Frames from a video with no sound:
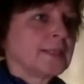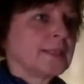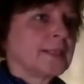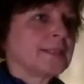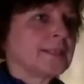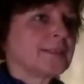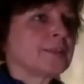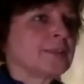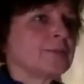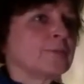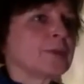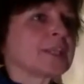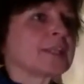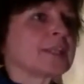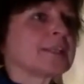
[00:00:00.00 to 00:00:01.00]
And so
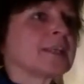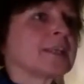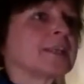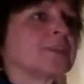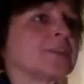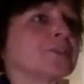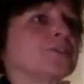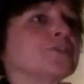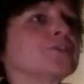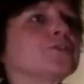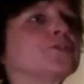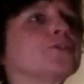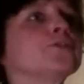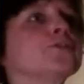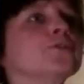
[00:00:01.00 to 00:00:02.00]
what I'd like you to
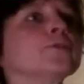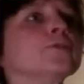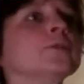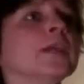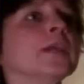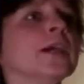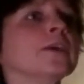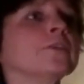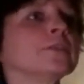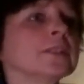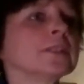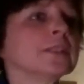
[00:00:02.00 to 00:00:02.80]
do now,